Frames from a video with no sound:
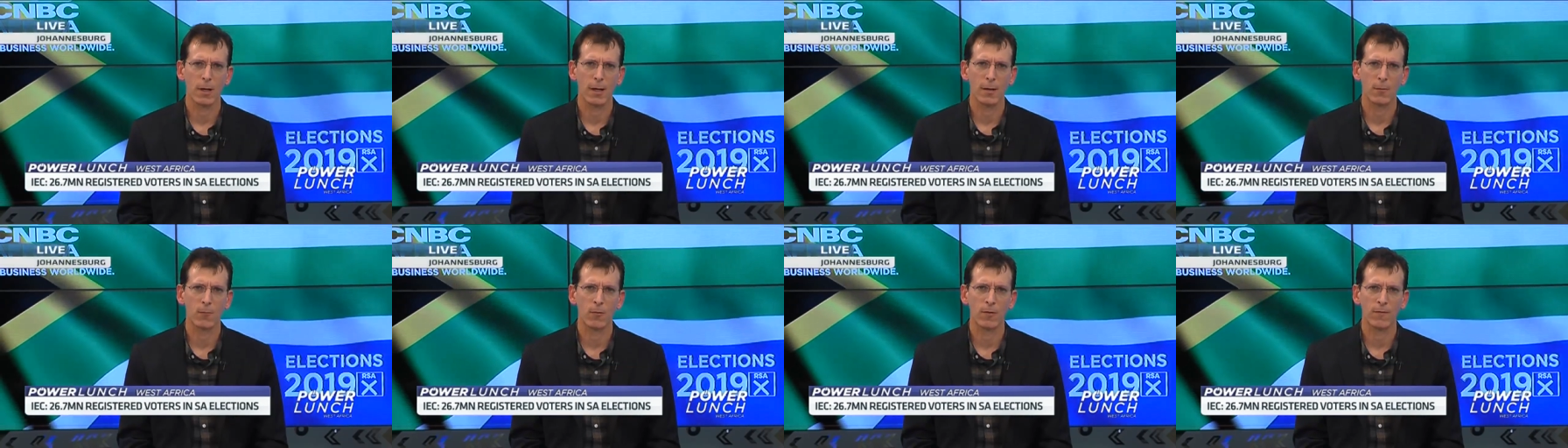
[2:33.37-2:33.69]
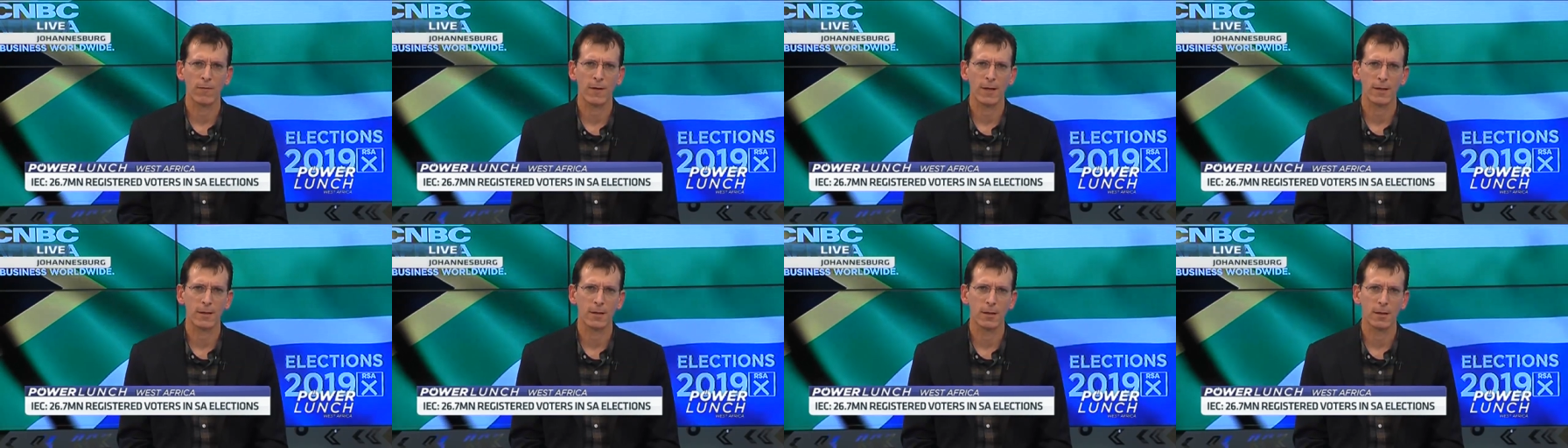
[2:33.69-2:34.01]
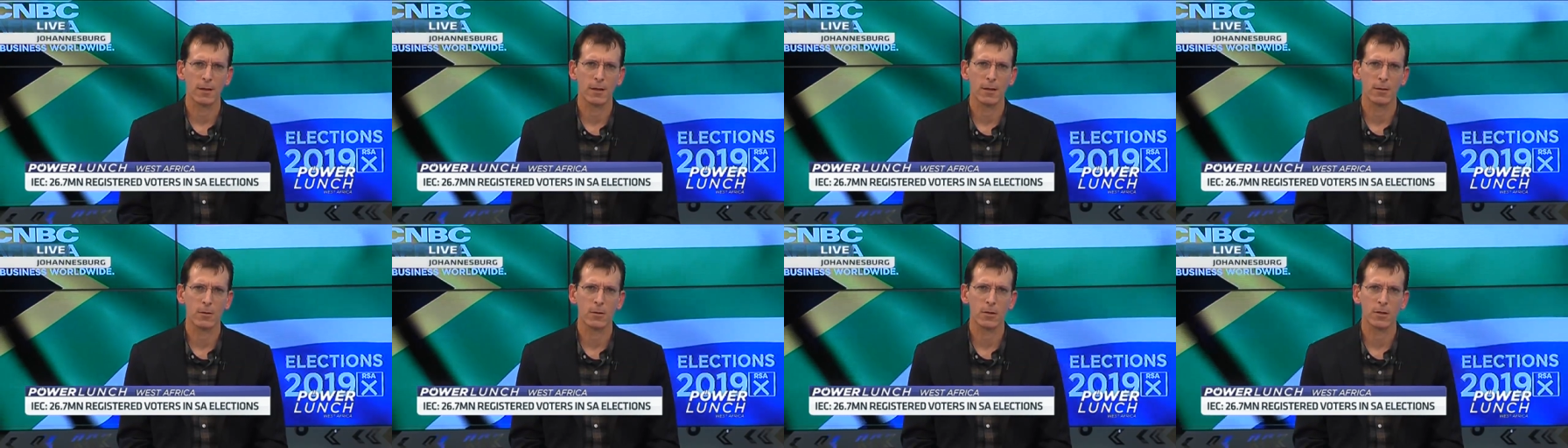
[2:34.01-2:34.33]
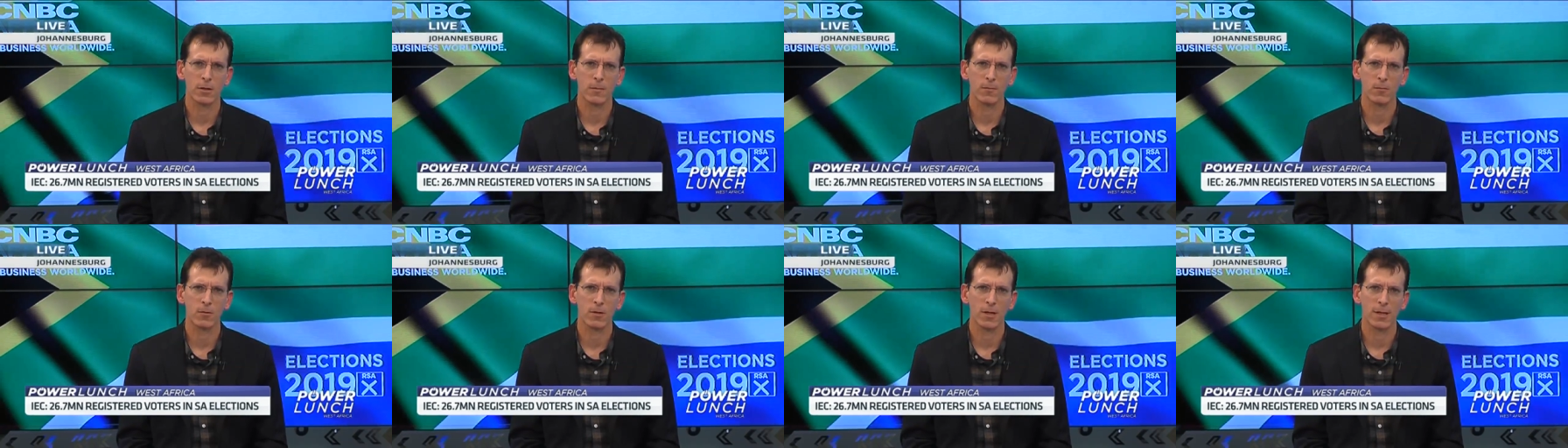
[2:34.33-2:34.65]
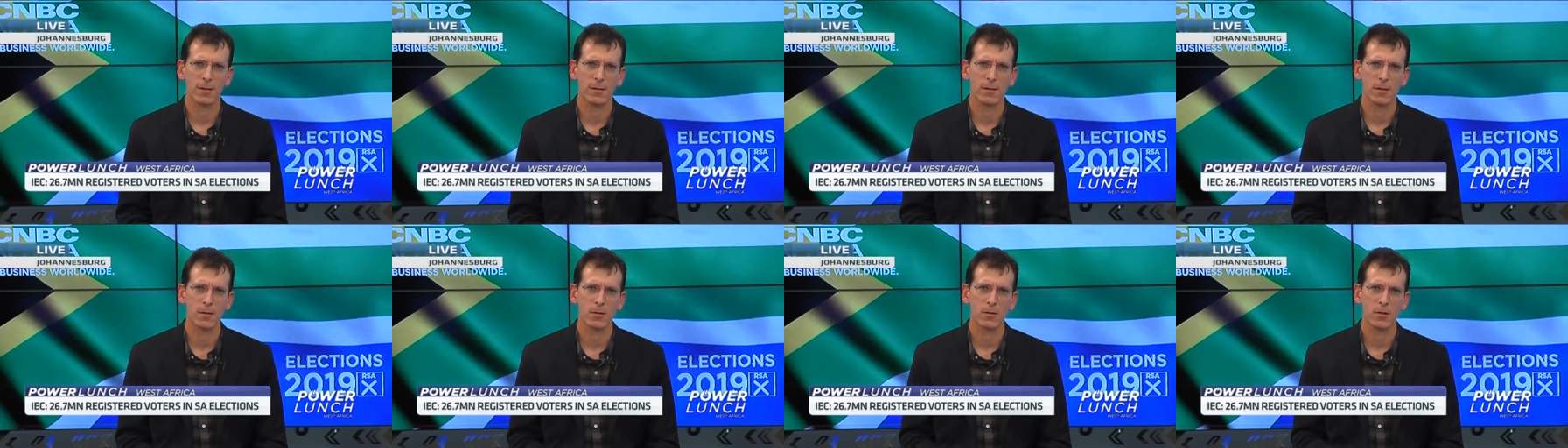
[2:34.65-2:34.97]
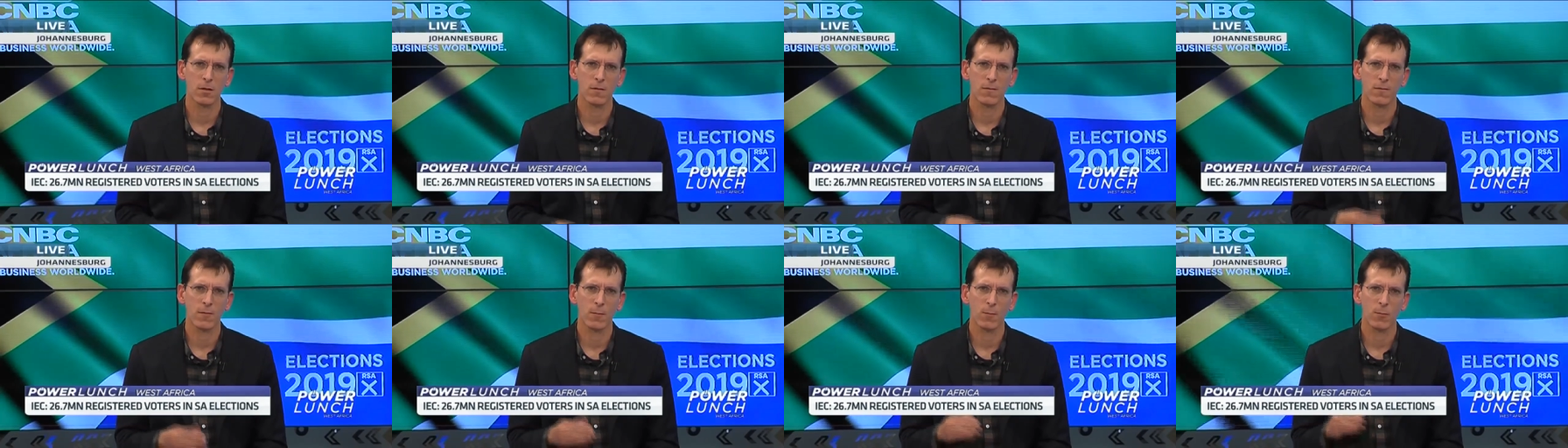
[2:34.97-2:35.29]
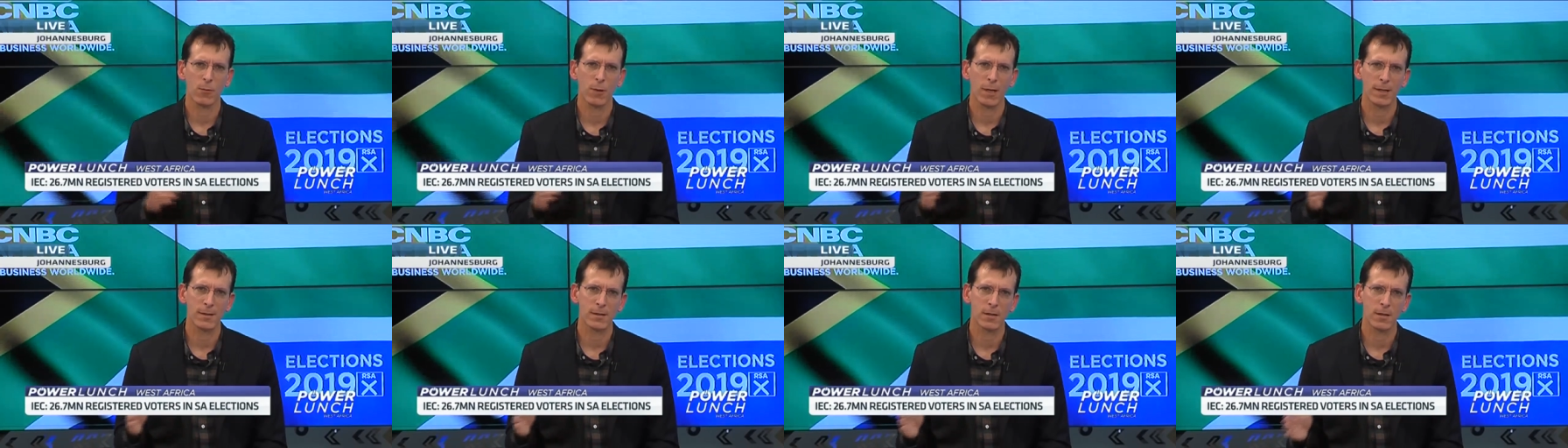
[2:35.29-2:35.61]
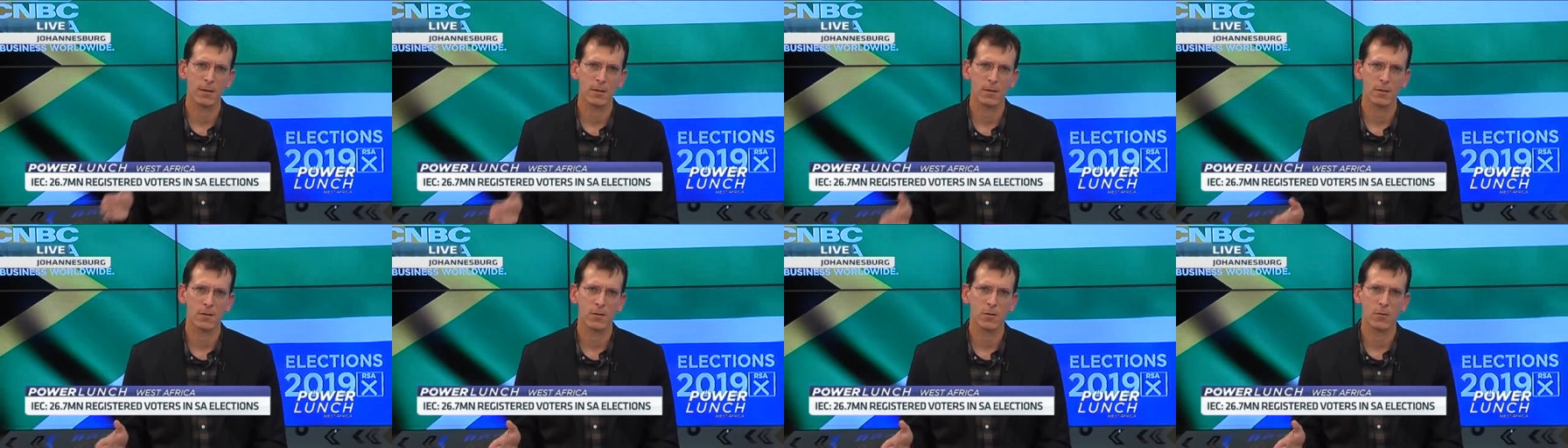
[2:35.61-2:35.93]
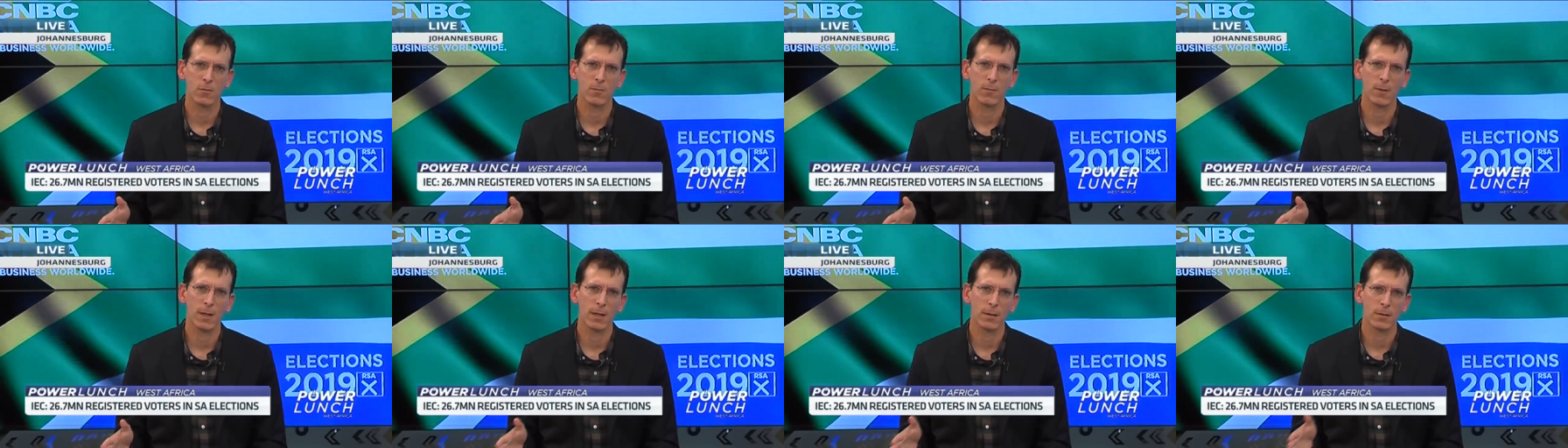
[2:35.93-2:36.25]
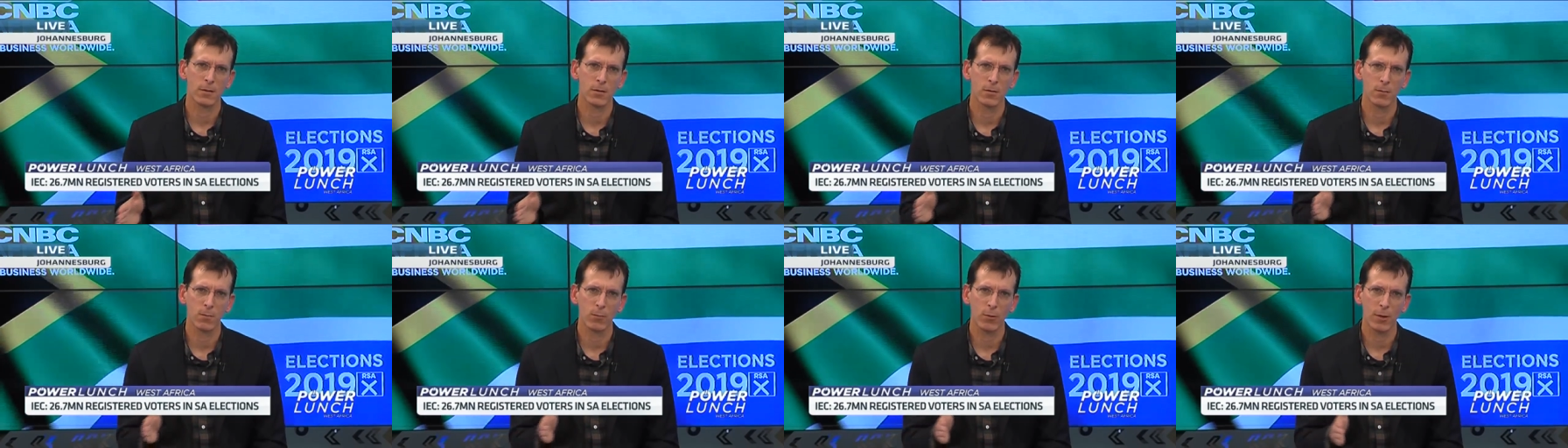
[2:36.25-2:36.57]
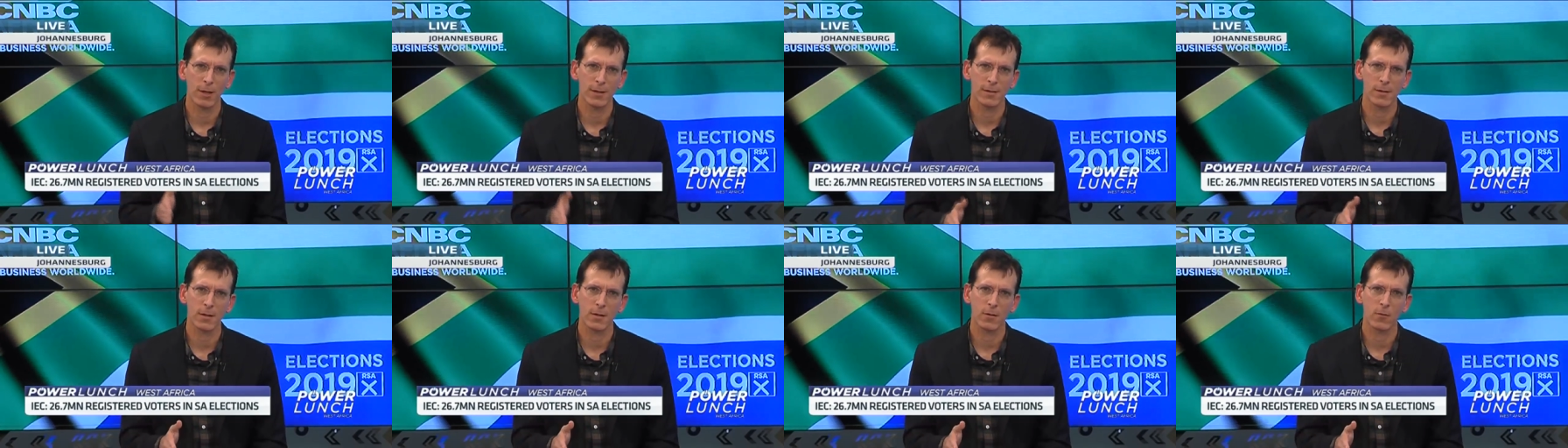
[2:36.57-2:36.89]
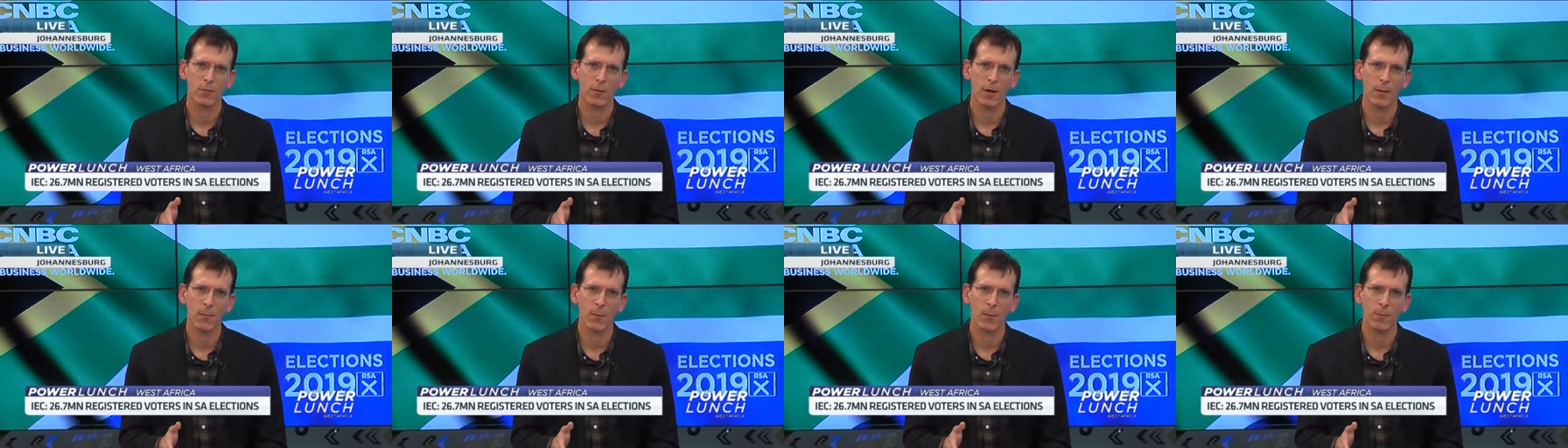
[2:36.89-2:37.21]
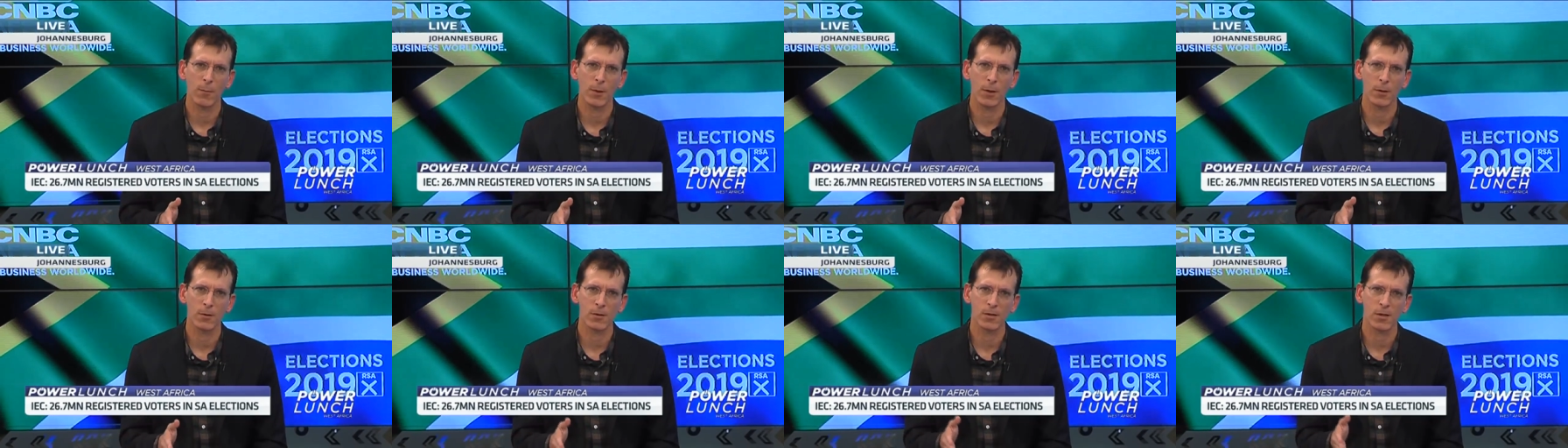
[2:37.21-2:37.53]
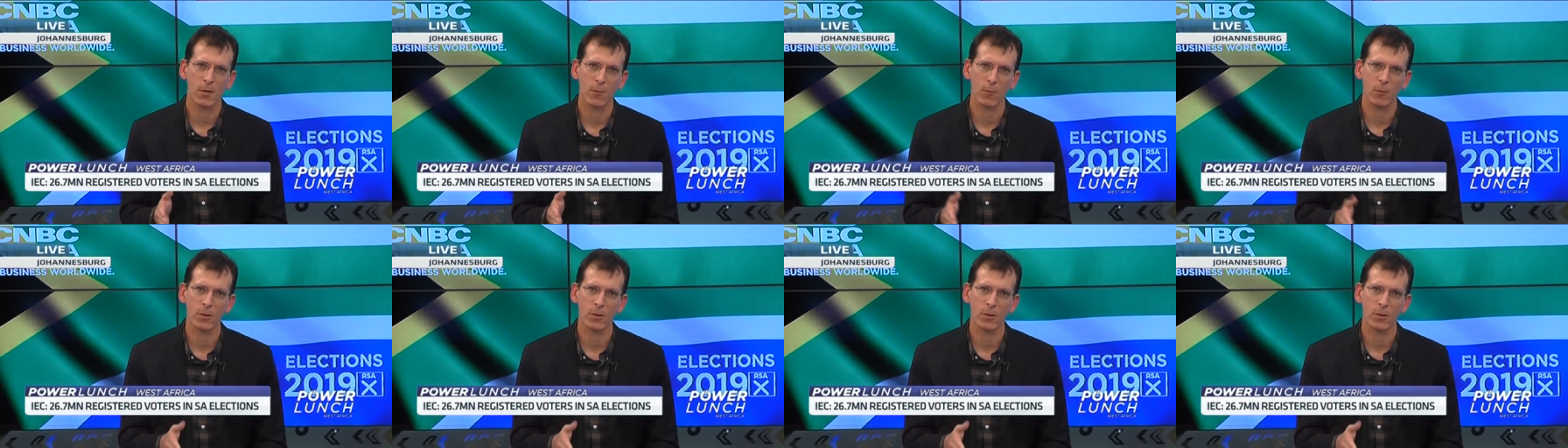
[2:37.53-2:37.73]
and we've had the leadership transition from President Zuma to President Ramaphosa,